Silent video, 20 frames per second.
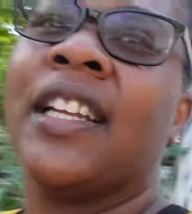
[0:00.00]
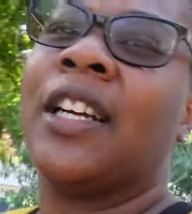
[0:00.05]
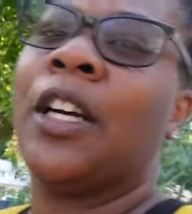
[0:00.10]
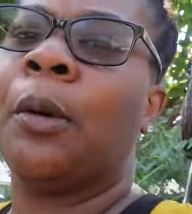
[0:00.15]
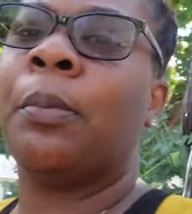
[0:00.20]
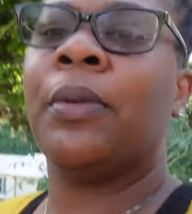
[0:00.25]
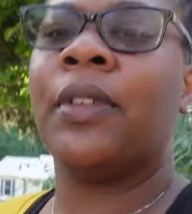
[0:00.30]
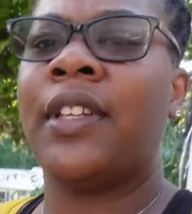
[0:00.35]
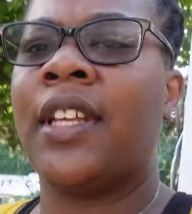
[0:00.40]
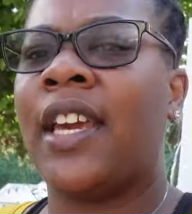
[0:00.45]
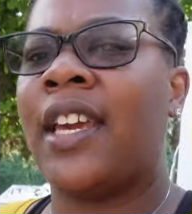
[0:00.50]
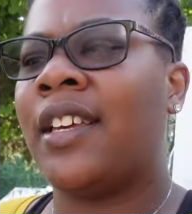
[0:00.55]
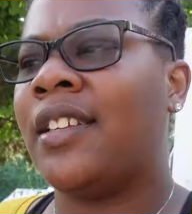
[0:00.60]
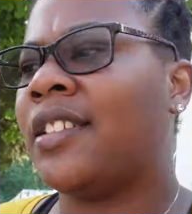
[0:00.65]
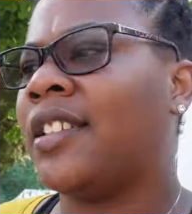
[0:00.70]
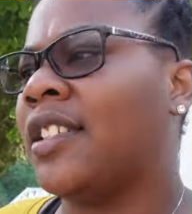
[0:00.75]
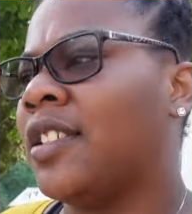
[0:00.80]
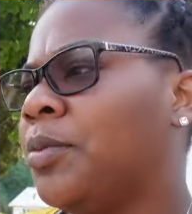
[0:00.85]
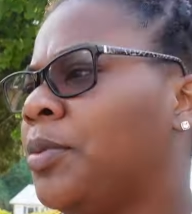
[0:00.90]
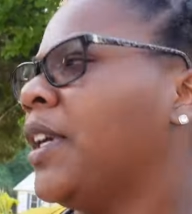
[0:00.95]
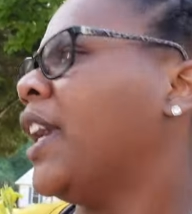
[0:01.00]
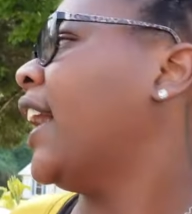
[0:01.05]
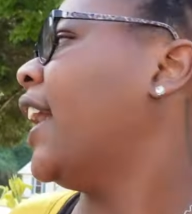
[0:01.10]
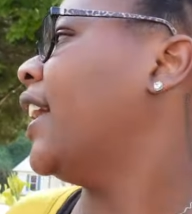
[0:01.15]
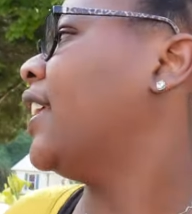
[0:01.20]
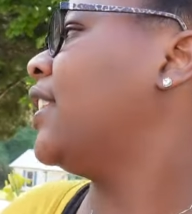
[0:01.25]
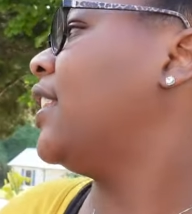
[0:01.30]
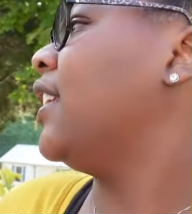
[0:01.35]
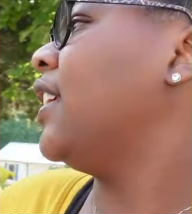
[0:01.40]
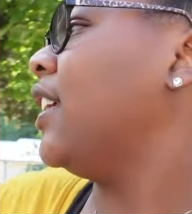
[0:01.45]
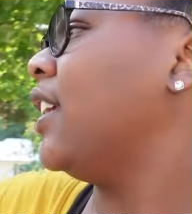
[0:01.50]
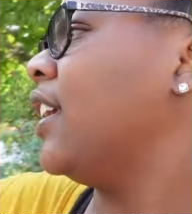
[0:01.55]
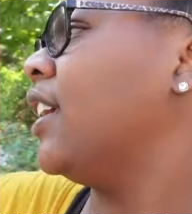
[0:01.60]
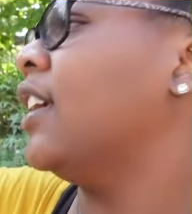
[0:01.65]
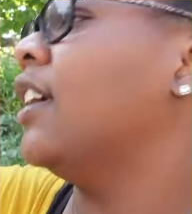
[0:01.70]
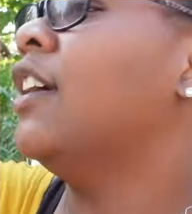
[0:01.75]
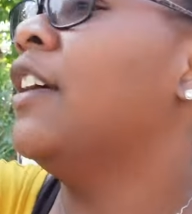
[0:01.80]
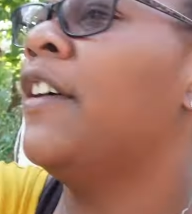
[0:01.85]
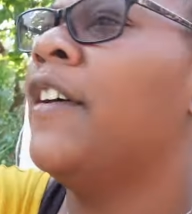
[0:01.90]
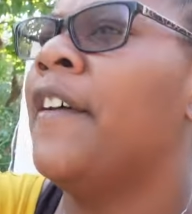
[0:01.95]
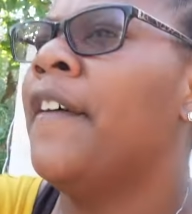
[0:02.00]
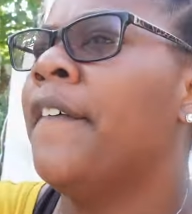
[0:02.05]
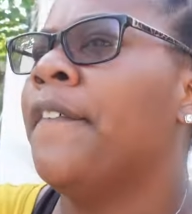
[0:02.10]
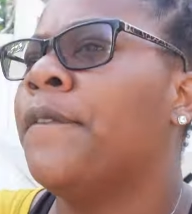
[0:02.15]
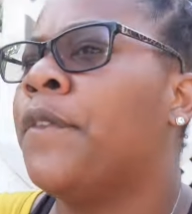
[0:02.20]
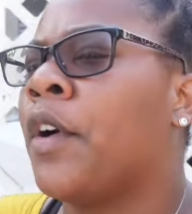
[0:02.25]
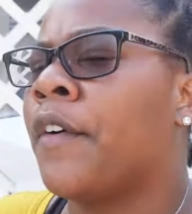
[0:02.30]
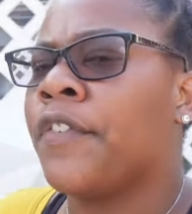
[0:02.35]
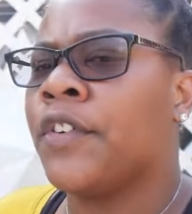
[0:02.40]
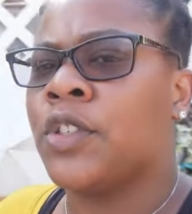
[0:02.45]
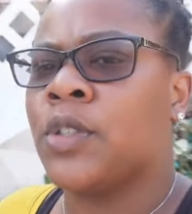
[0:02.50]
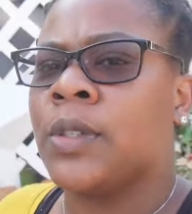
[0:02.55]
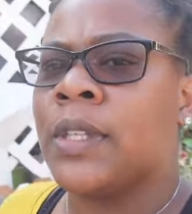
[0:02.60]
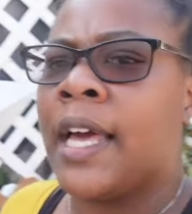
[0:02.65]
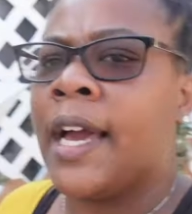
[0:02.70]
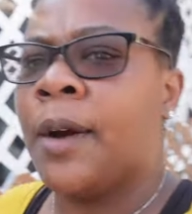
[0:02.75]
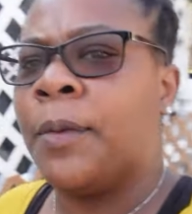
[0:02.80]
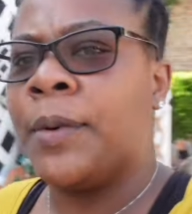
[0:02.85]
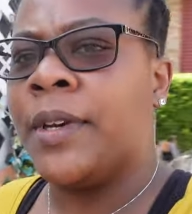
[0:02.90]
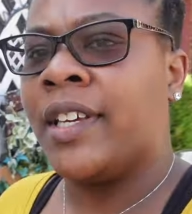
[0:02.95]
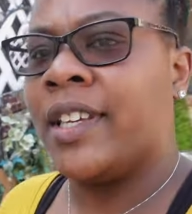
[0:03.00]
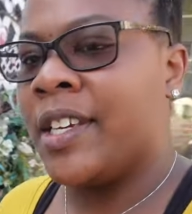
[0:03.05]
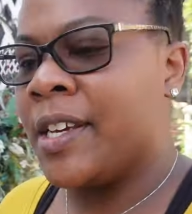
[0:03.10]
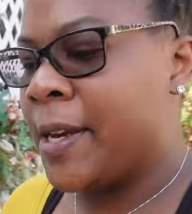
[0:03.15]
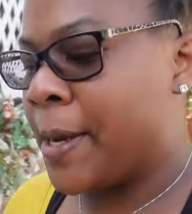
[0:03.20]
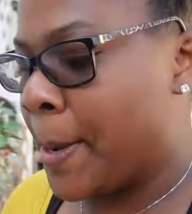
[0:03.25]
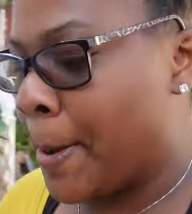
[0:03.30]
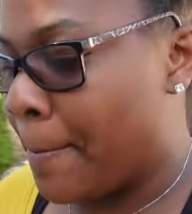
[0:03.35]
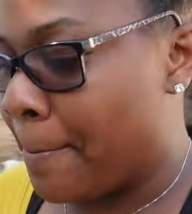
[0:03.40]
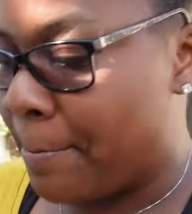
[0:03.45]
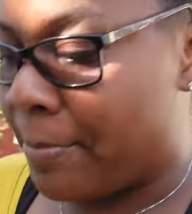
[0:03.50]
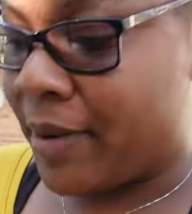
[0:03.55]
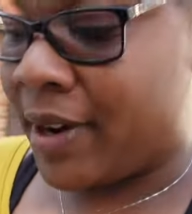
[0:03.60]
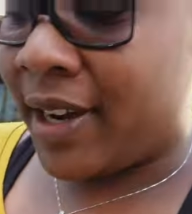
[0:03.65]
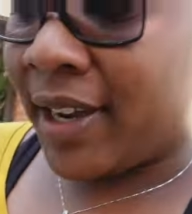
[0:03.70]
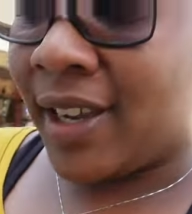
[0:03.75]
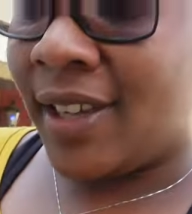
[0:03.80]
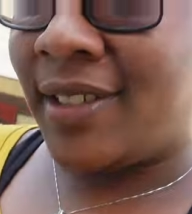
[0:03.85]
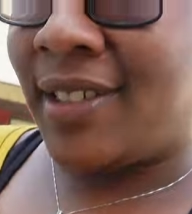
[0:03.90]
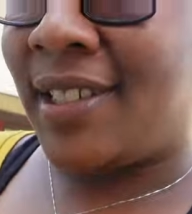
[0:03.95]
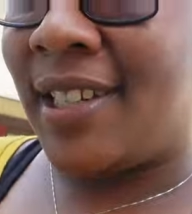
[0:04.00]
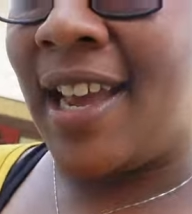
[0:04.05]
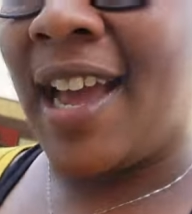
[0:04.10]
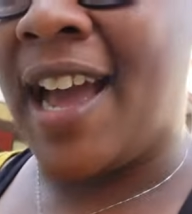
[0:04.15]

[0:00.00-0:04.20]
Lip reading: a couple of days because we had the 4th of July weekend, but